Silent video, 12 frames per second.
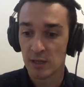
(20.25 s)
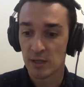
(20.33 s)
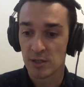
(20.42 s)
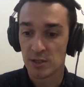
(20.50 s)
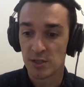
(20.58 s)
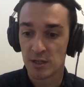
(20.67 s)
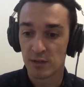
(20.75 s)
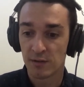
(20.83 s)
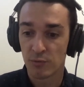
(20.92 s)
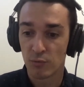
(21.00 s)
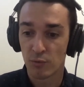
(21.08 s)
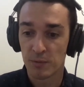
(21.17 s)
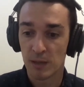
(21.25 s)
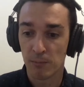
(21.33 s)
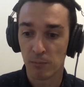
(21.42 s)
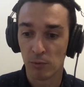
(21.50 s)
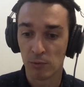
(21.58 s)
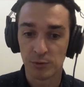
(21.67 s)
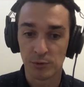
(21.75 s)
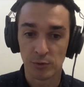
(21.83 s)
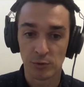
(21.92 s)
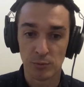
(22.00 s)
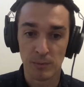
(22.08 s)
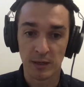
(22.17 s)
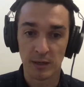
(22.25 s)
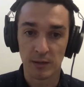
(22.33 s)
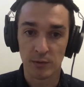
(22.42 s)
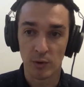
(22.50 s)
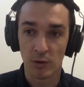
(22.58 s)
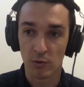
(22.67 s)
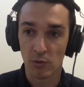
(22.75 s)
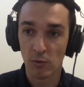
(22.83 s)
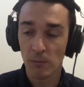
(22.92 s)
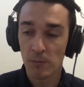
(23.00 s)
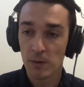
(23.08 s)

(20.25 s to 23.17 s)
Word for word: Jeans won't be able to, to make it to our call.